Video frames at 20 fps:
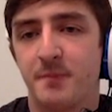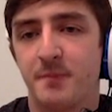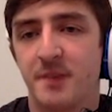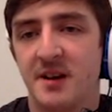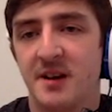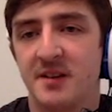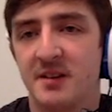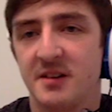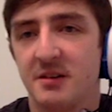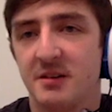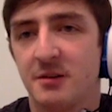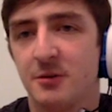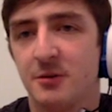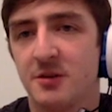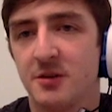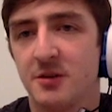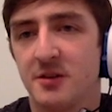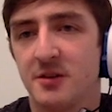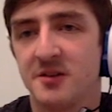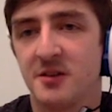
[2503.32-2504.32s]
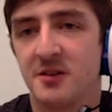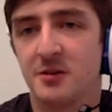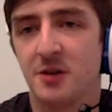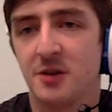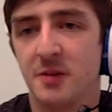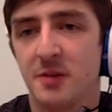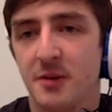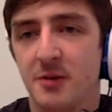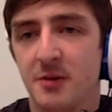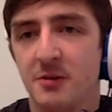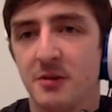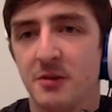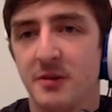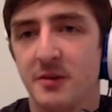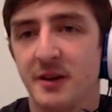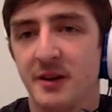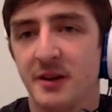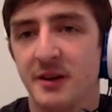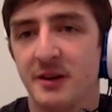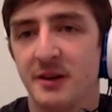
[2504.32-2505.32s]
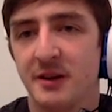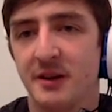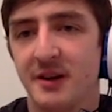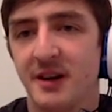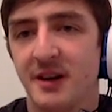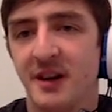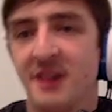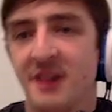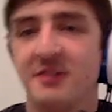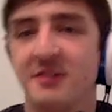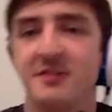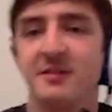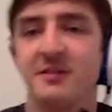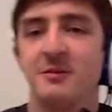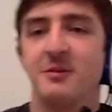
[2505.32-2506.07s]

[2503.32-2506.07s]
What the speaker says: Has he caught a Bone Club here? He has.